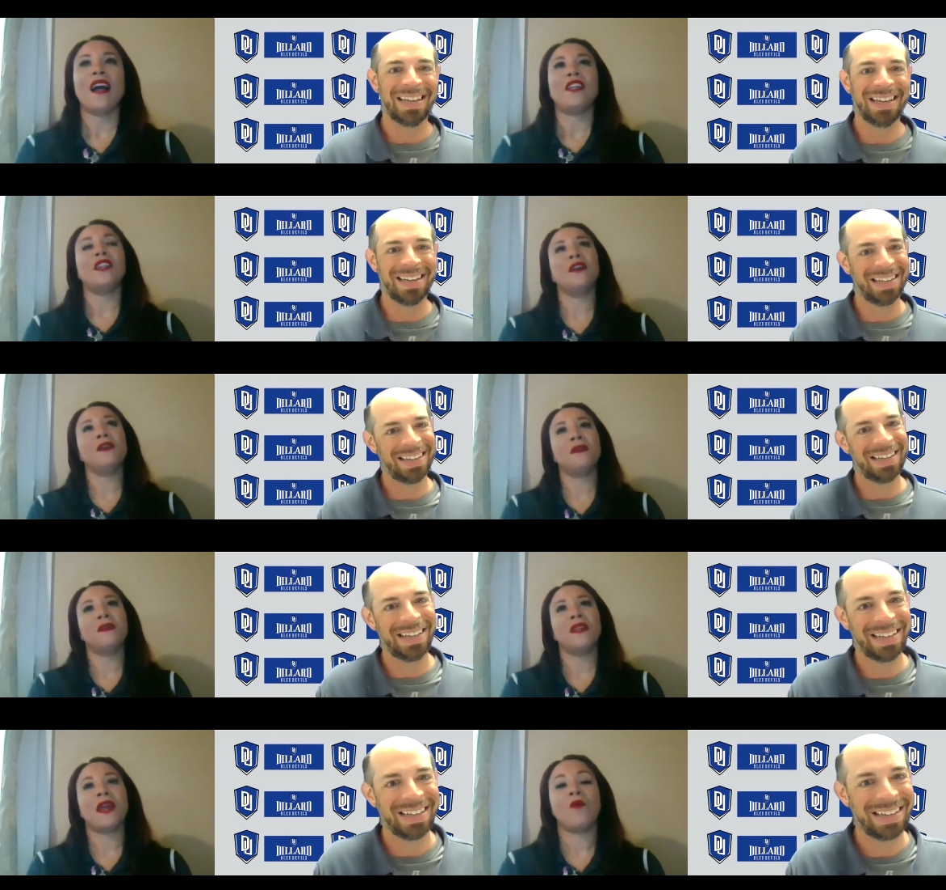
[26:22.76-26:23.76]
Speaker 1: You know,
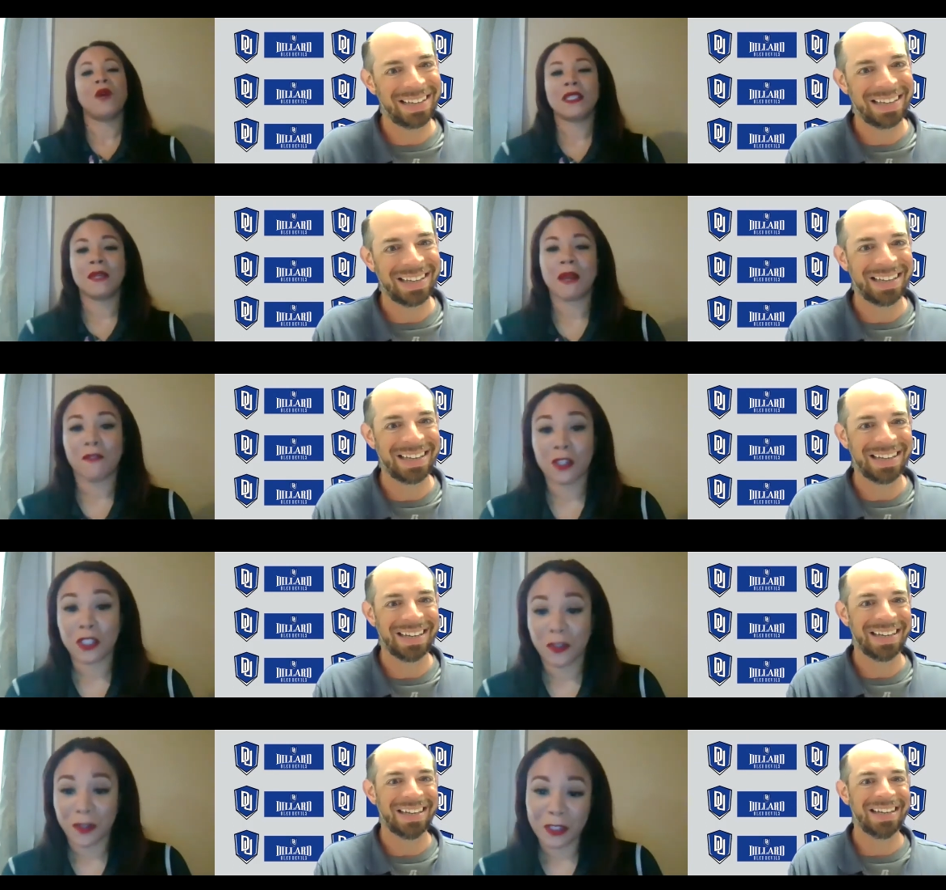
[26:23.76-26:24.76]
that wasn't my first
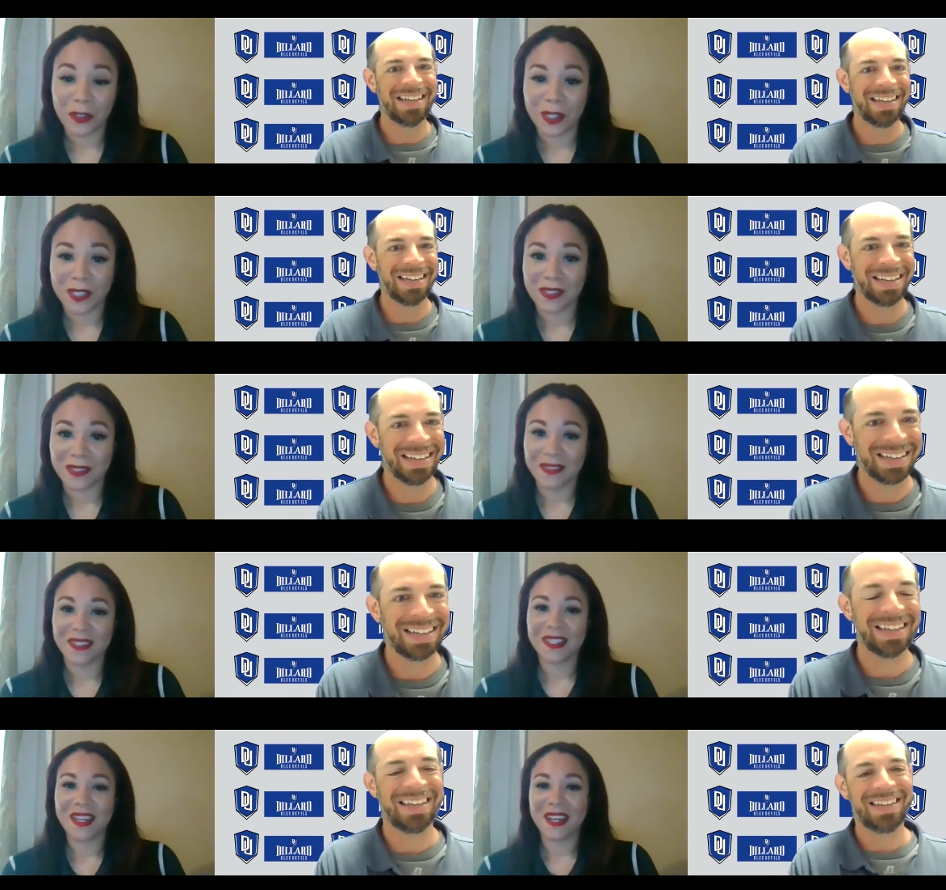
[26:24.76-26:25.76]
career choice.
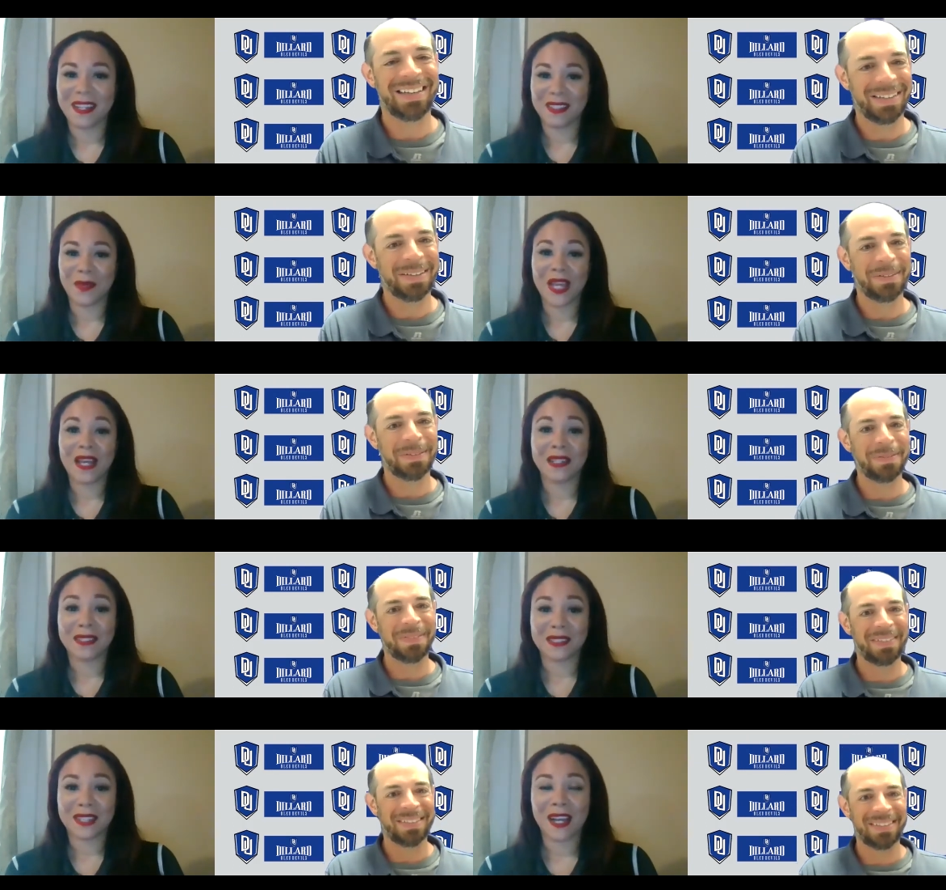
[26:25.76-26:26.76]
Uh, to be
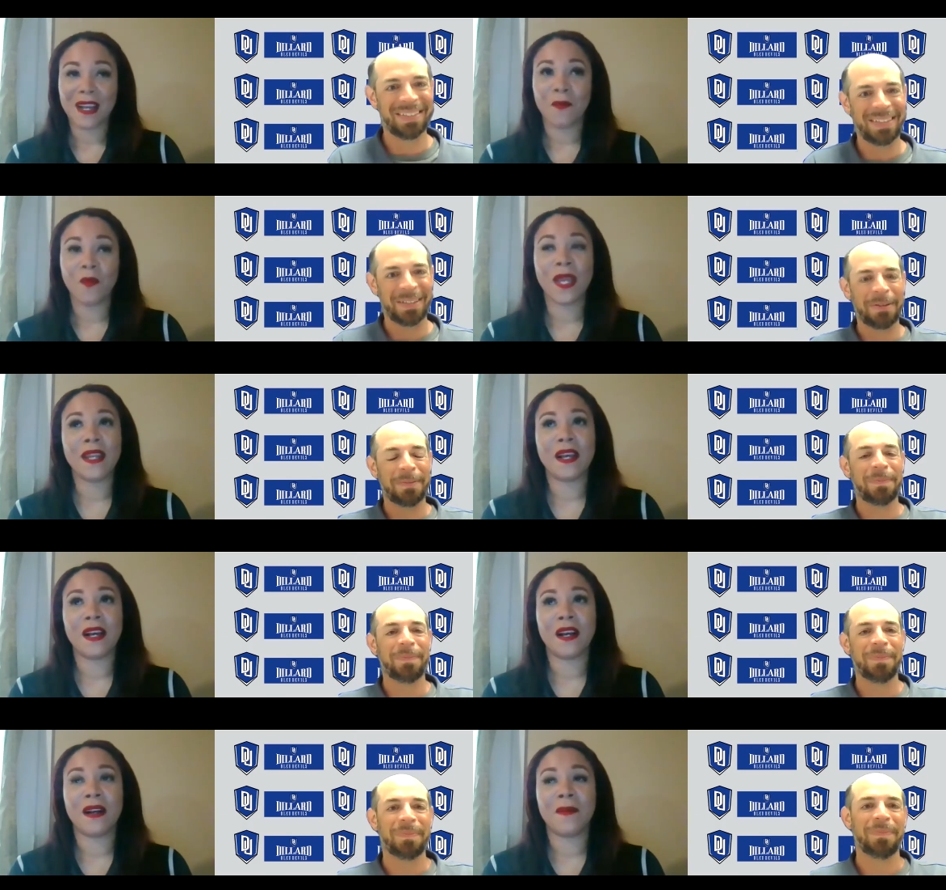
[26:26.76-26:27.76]
honest, I went
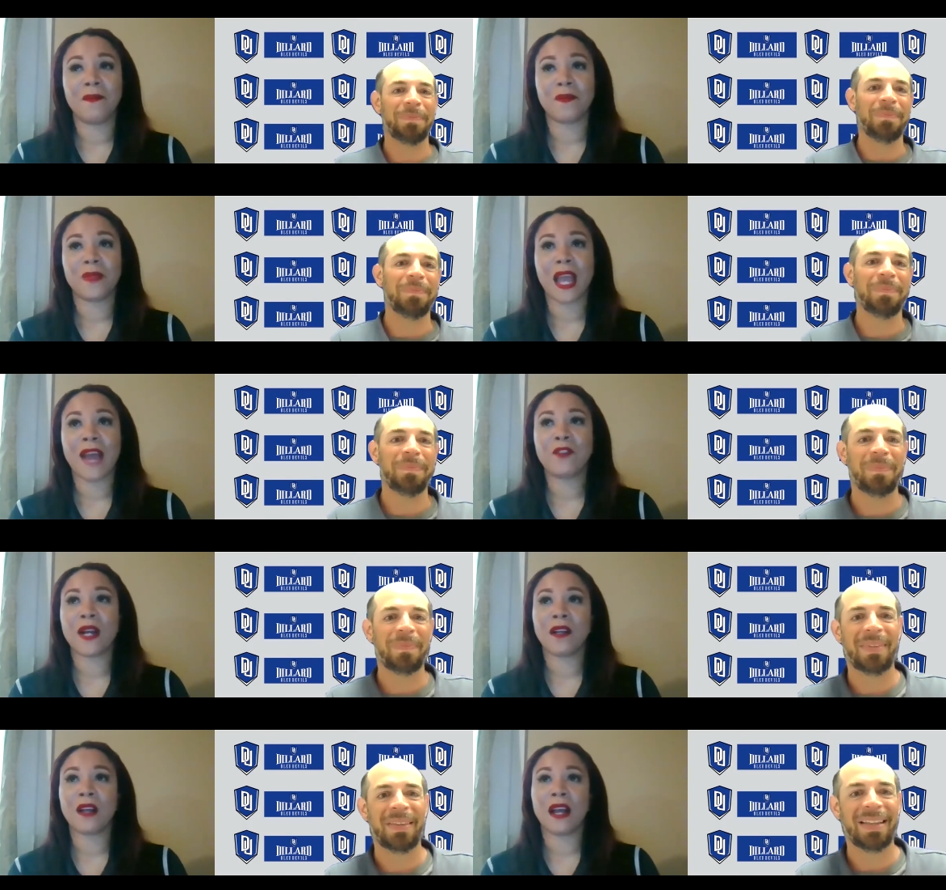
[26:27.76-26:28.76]
um, after I,
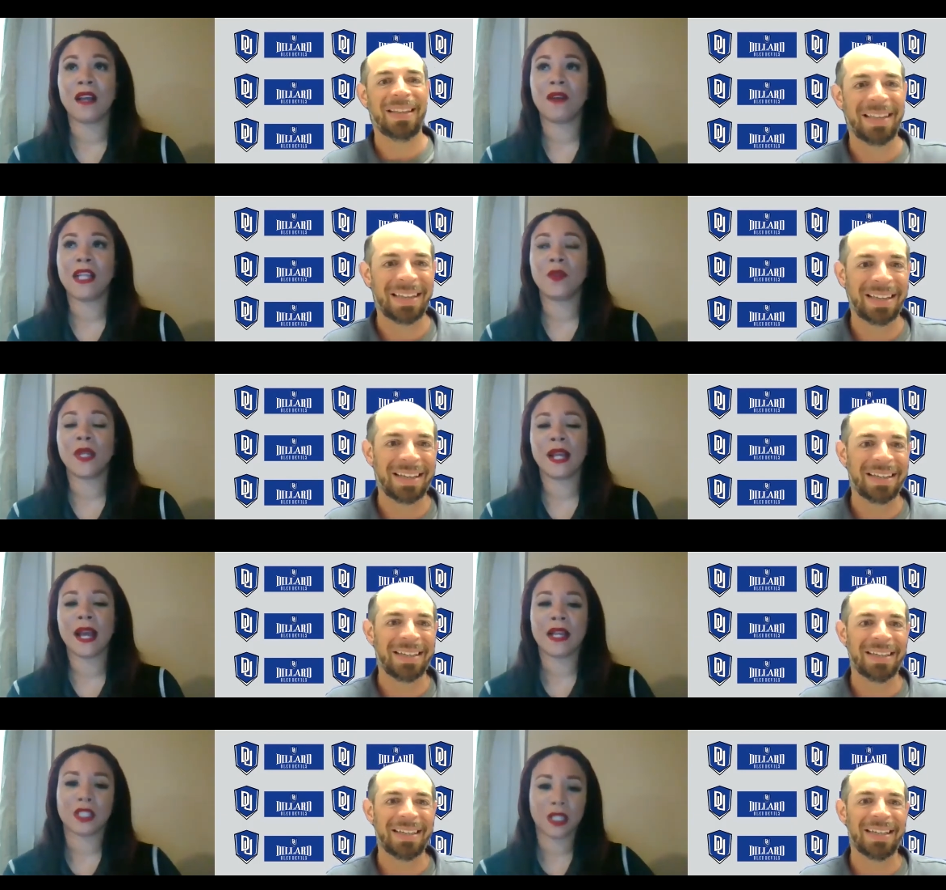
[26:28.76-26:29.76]
I, graduated. I
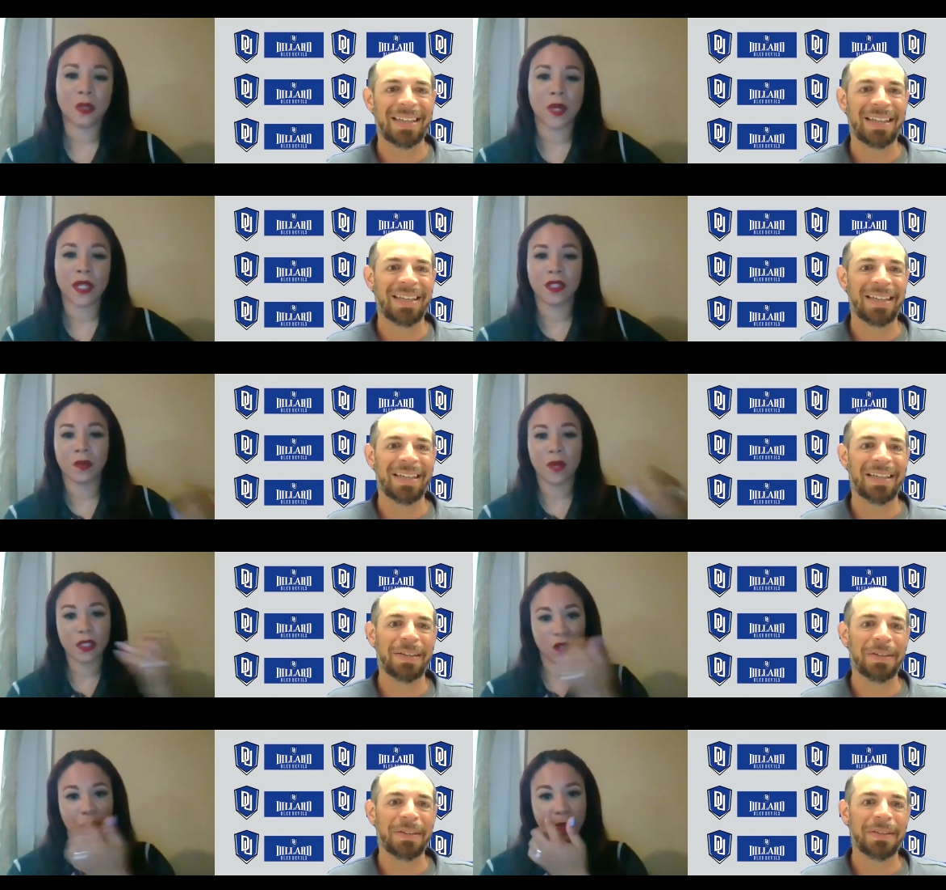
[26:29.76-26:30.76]
actually went into the
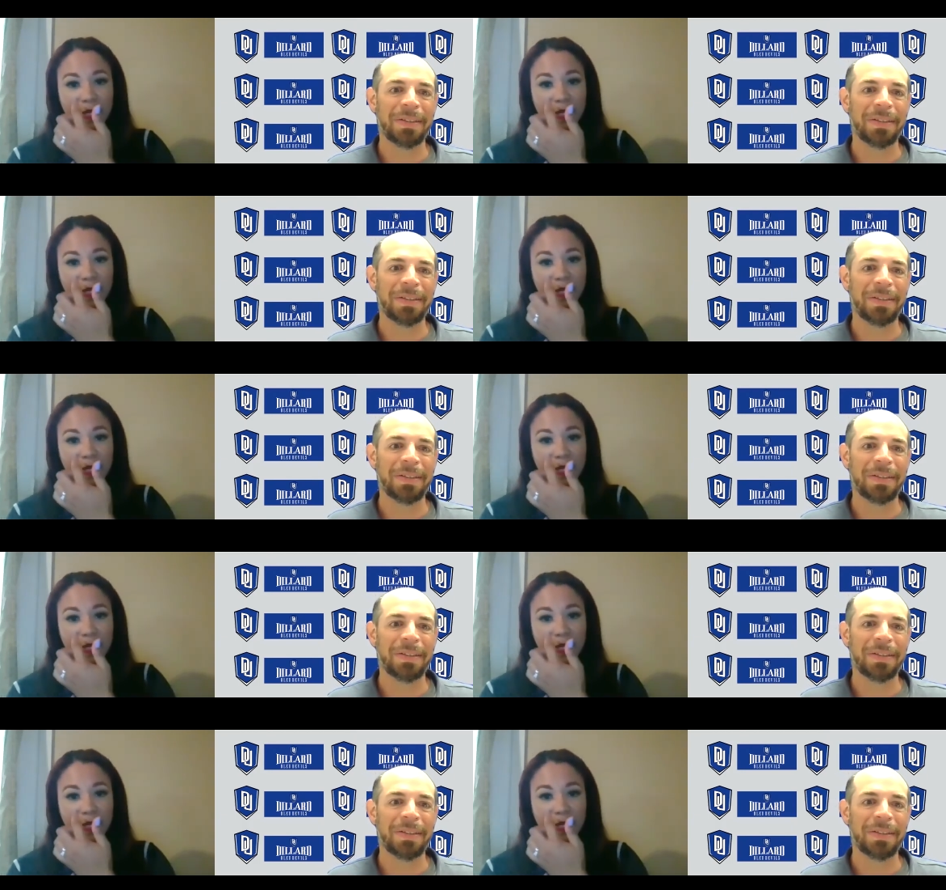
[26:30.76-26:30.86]
restaurant